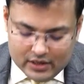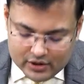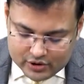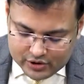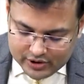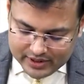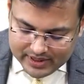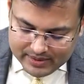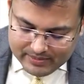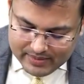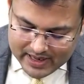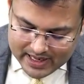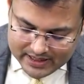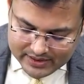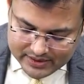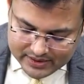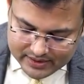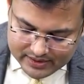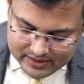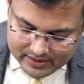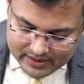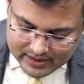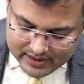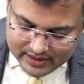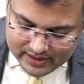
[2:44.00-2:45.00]
So
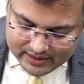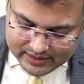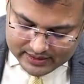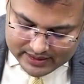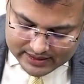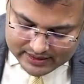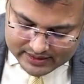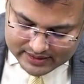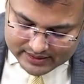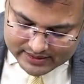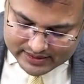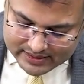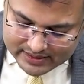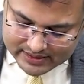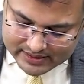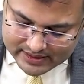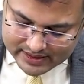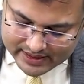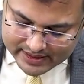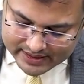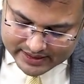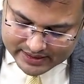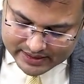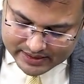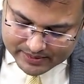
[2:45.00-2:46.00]
imagine that this is the
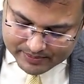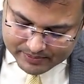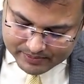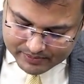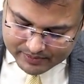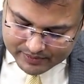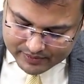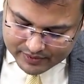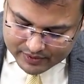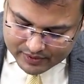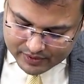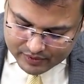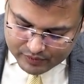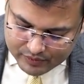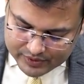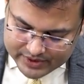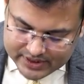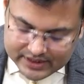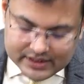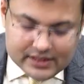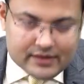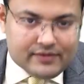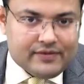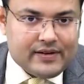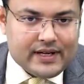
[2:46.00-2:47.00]
rectum which
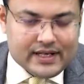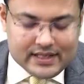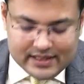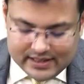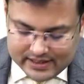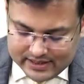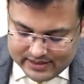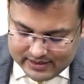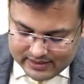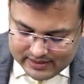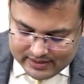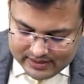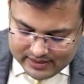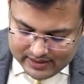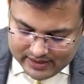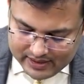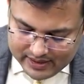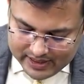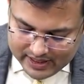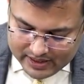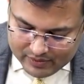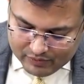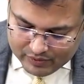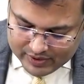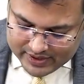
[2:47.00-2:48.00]
is affected,
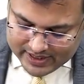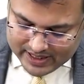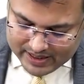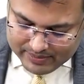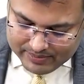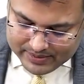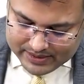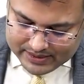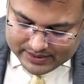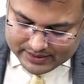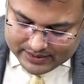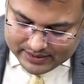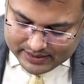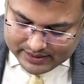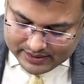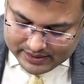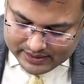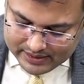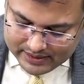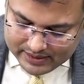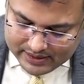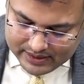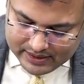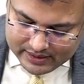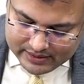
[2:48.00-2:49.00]
and what happens?
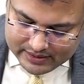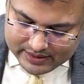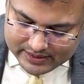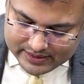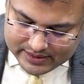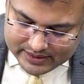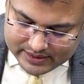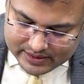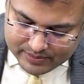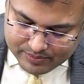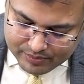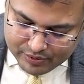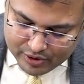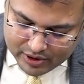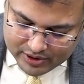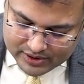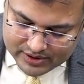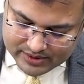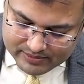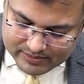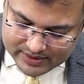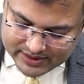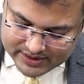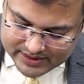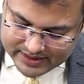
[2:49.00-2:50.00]
This is the
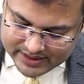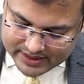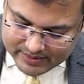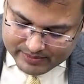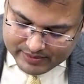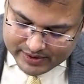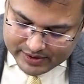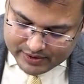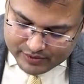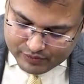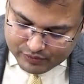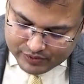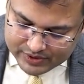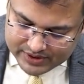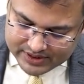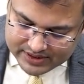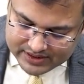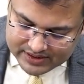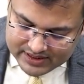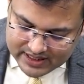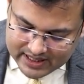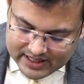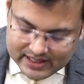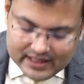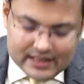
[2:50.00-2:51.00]
proximal segment which is
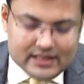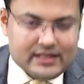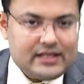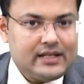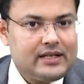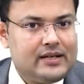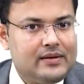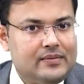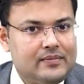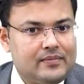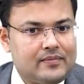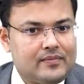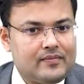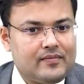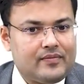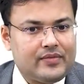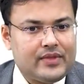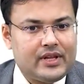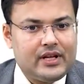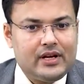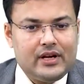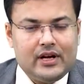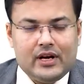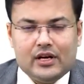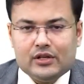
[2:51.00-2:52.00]
dilated.
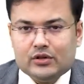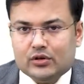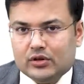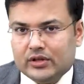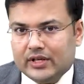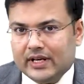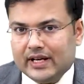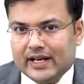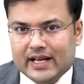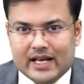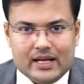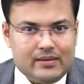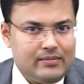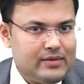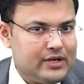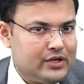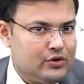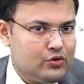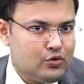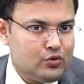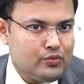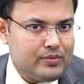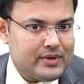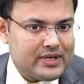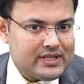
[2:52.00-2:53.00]
So there can be
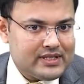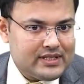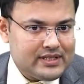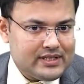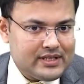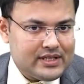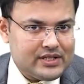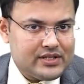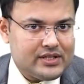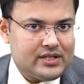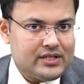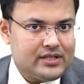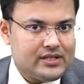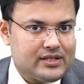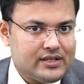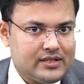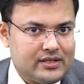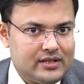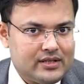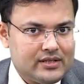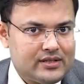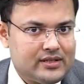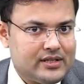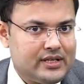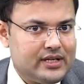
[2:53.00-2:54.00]
two presentations.
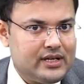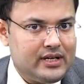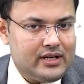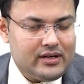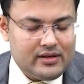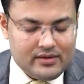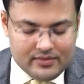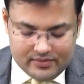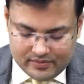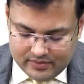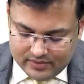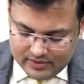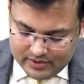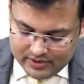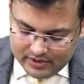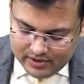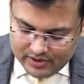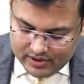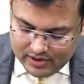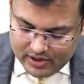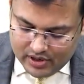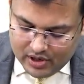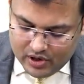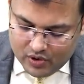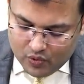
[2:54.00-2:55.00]
See,
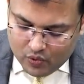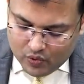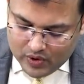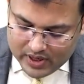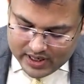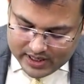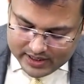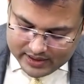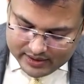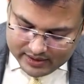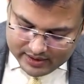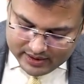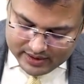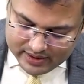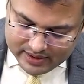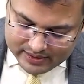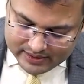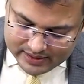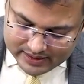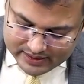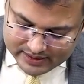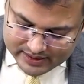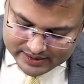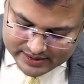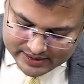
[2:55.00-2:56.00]
one,
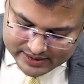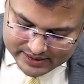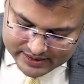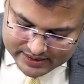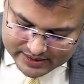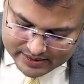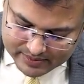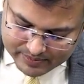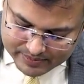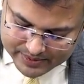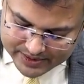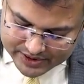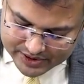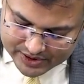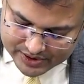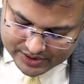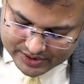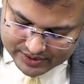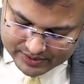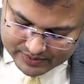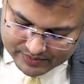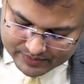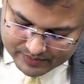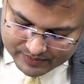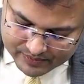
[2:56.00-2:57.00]
that this is the
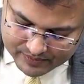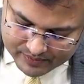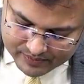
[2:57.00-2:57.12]
patient.